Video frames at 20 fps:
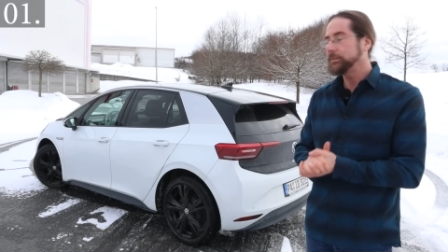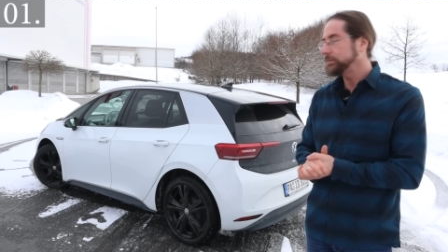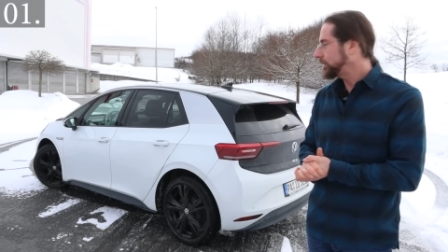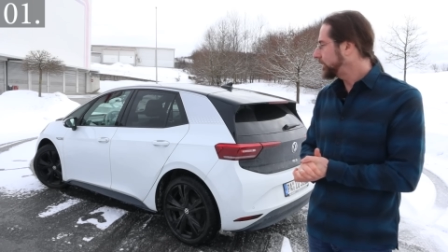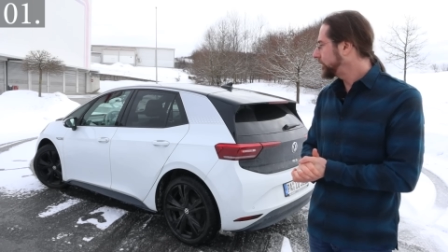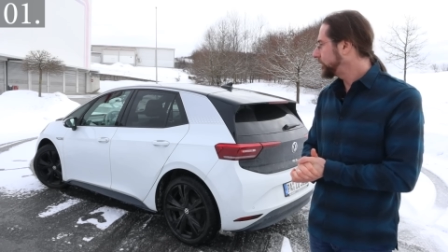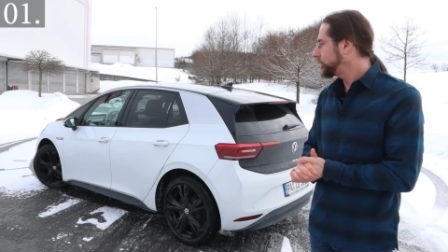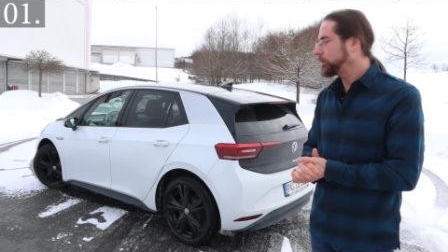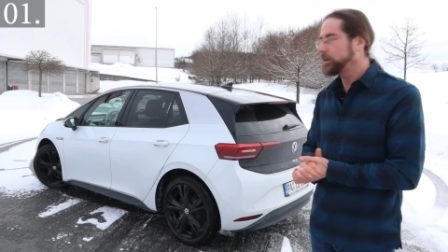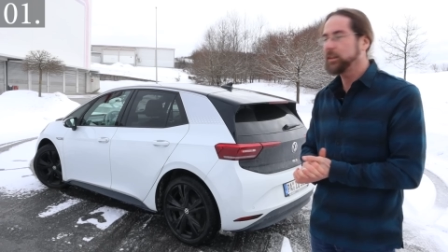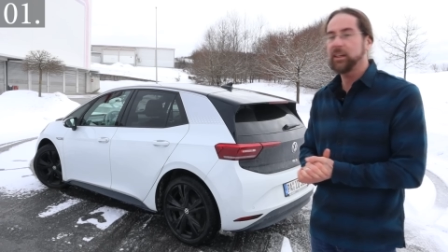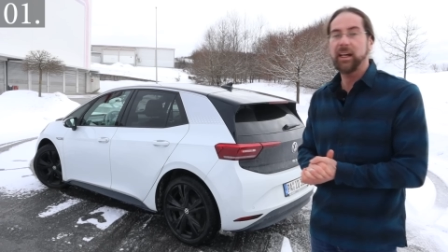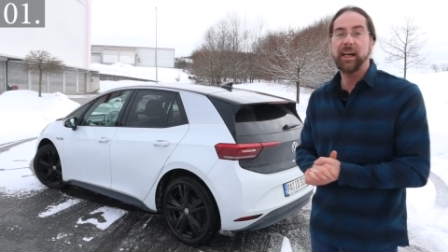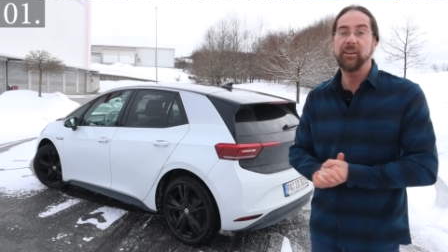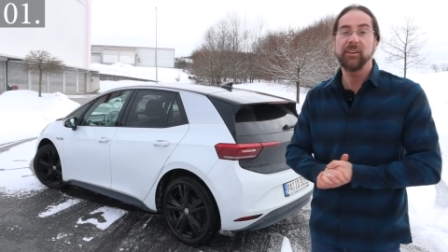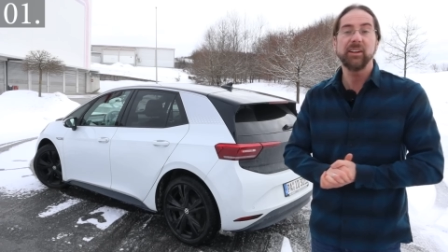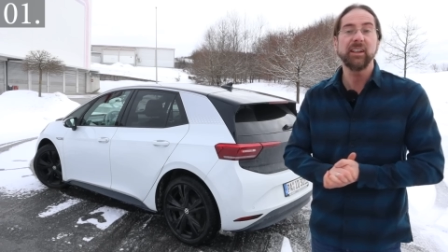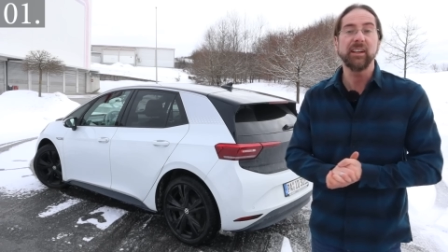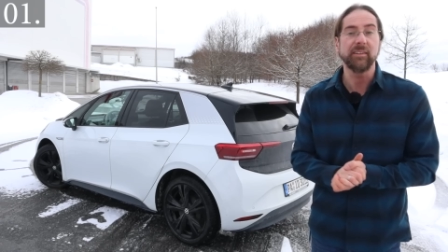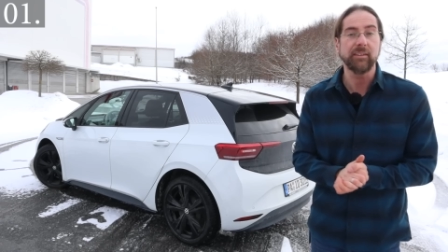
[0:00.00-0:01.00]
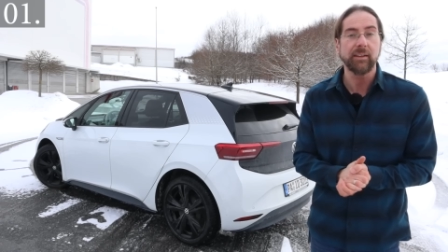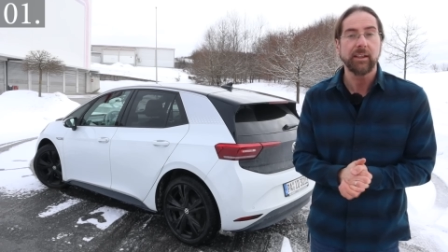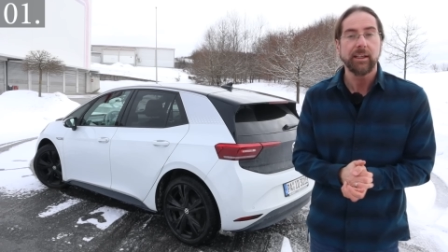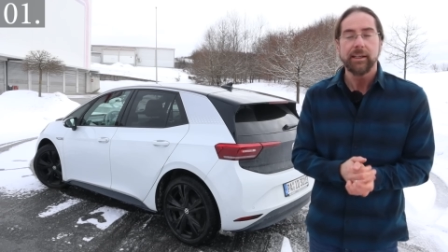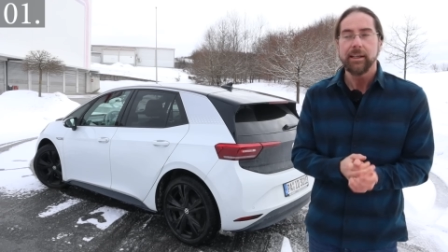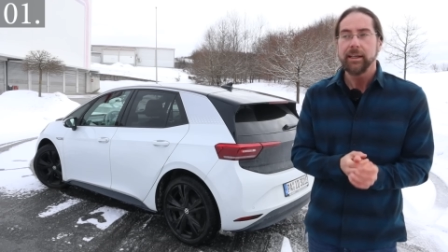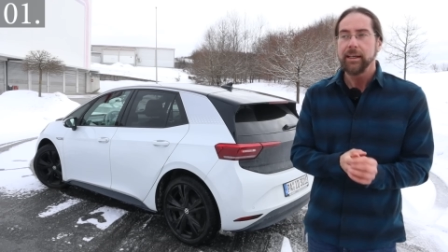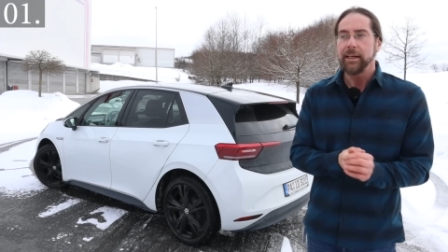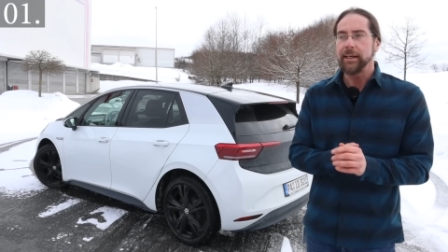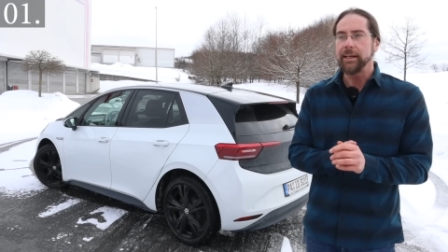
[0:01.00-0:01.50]
that's how it is.
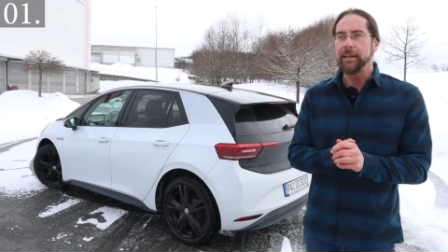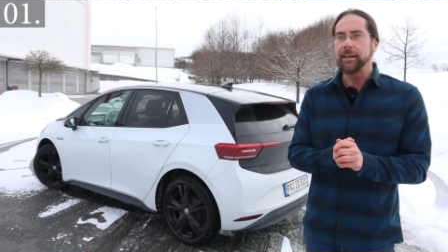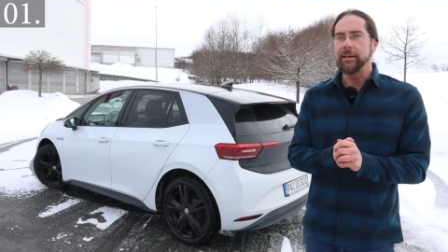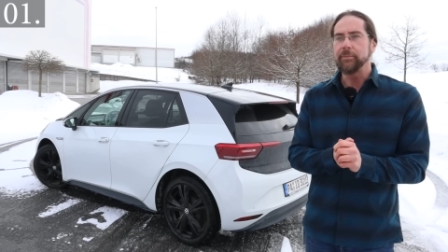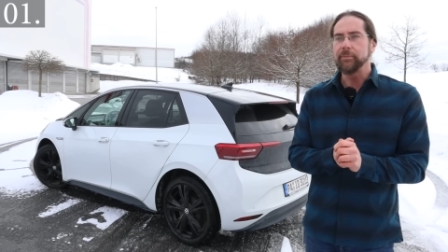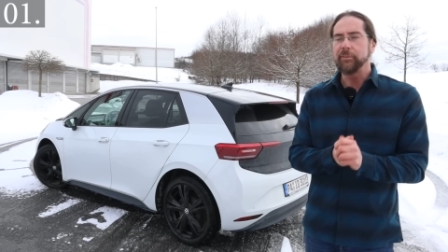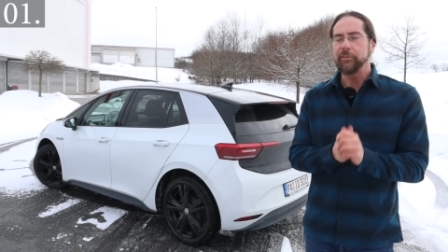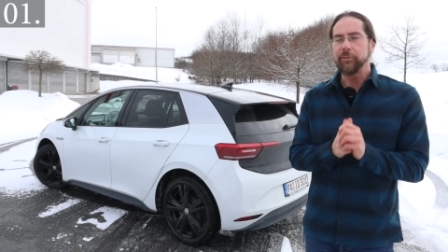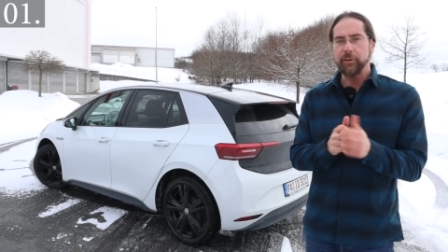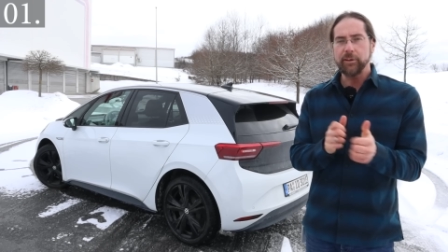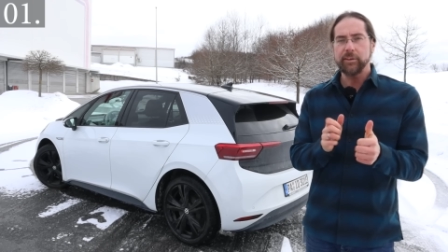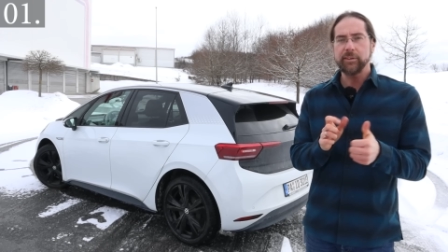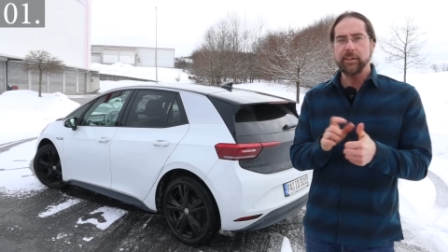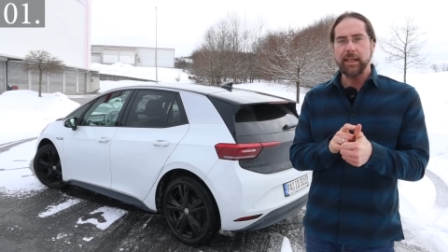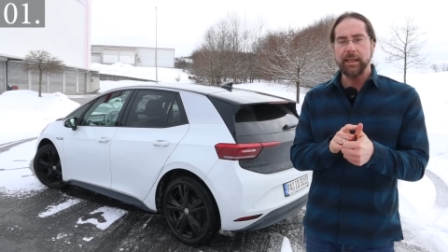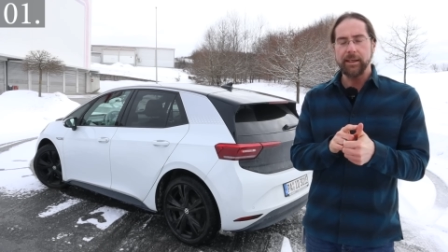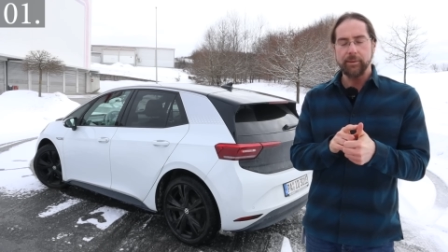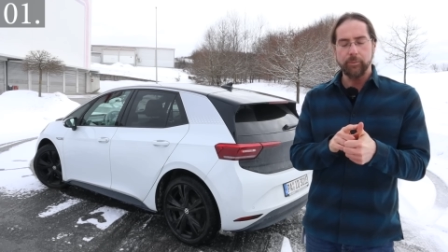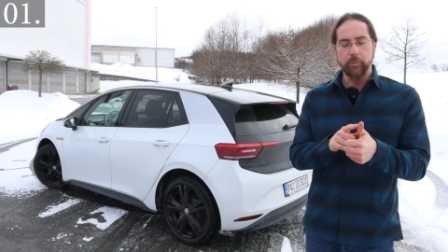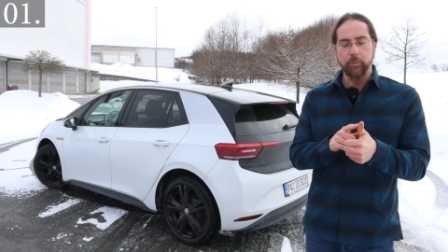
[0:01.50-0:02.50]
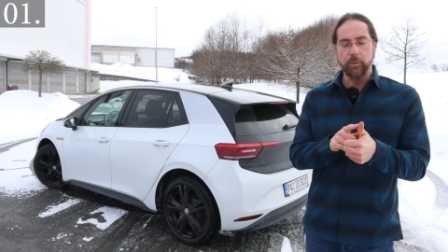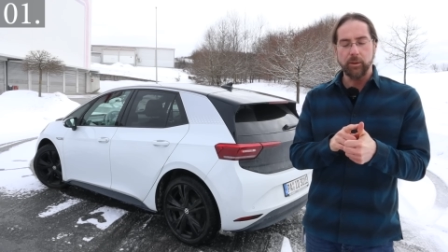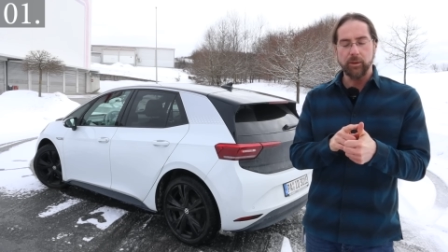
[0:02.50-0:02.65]
First time